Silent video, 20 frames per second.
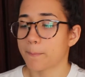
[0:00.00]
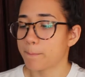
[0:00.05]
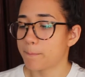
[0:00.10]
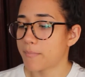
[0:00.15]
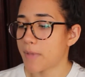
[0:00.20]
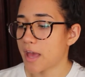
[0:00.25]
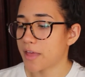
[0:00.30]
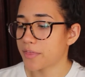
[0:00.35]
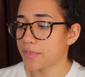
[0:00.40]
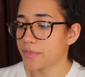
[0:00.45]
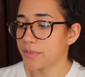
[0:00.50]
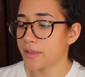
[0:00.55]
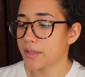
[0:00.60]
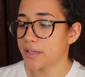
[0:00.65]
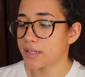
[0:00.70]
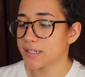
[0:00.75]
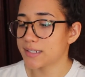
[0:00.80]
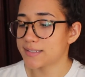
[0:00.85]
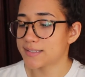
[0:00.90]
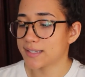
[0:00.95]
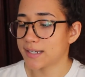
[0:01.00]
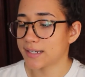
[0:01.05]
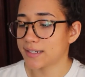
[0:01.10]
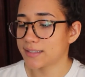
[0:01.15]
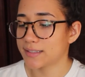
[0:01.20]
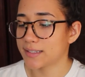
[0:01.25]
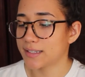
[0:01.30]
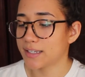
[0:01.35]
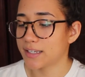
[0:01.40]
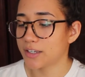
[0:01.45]
Method
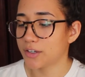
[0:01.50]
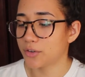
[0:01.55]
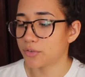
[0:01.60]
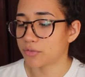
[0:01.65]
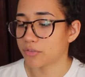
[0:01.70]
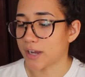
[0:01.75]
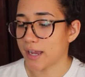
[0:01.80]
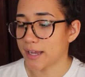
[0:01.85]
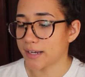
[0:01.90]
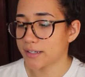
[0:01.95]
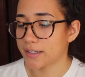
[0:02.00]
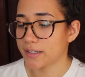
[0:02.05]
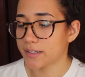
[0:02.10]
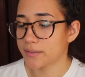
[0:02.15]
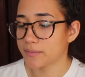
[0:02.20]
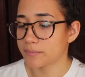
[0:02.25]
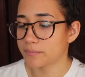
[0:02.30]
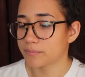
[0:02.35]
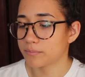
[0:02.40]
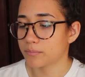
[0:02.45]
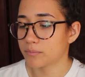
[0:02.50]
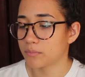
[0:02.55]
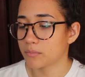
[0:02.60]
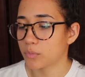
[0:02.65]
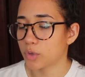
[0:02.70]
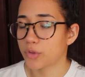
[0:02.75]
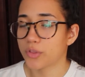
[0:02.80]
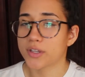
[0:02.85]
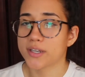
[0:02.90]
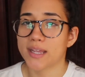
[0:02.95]
Daily Granite.
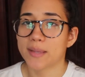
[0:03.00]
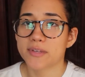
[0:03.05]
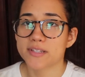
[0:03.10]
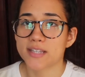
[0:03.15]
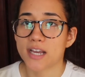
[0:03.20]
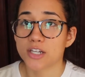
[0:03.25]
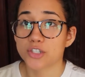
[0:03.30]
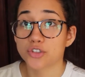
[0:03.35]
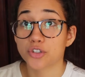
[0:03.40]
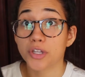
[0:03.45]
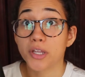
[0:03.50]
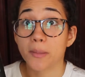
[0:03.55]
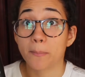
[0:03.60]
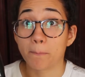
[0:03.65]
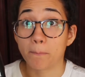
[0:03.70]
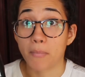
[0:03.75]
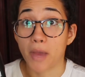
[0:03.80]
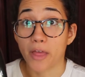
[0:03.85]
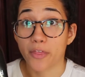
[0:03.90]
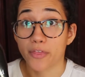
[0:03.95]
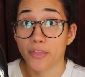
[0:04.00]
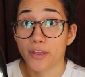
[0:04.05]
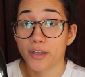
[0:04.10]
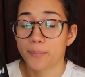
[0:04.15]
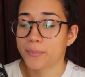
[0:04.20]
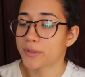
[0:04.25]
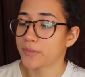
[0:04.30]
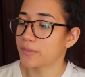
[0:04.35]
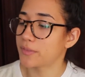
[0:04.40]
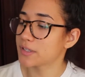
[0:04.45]
Well, the name is actually Method,
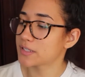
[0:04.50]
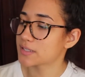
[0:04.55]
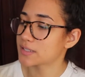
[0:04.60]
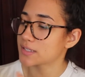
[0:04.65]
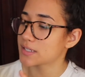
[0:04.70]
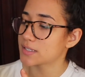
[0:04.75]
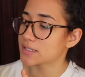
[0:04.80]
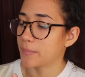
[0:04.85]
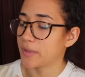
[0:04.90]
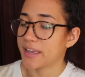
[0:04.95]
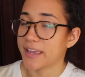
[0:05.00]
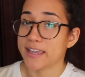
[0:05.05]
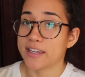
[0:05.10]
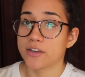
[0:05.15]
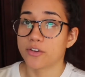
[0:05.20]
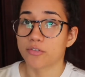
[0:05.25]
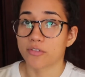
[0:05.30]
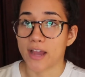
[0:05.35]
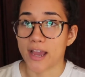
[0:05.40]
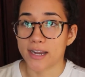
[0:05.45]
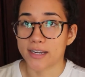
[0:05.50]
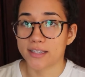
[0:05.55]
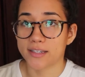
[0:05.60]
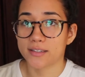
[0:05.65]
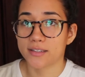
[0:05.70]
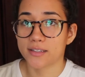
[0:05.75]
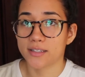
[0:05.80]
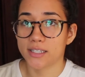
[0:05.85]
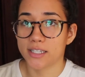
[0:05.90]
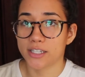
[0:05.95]
but this is a
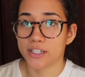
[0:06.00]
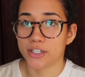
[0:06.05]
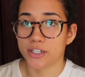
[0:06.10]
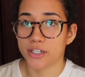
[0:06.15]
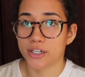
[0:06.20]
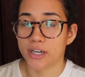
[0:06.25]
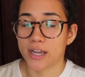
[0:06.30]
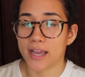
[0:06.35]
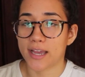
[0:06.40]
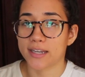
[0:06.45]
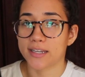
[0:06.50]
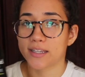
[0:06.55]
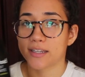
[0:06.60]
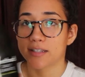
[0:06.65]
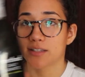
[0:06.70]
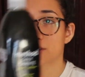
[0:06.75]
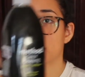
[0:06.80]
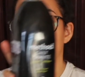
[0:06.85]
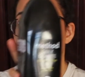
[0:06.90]
granite cleaner and it is